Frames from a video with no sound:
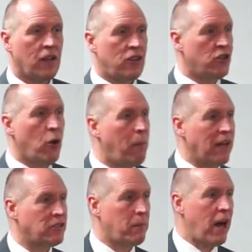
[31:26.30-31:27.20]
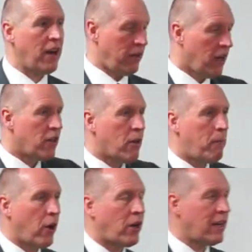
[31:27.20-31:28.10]
There's no buts about it. The
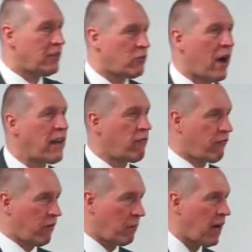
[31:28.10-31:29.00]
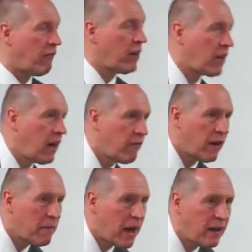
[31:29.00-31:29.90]
book is right from cover to cover.
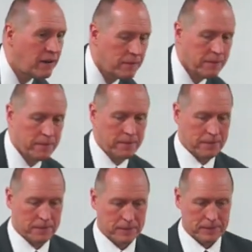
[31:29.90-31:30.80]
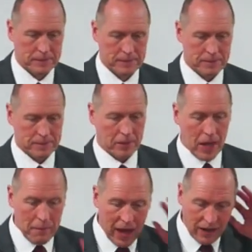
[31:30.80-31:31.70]
Amen? Amen?
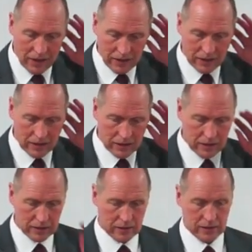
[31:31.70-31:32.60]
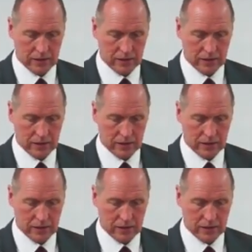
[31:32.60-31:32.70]
Amen? Amen.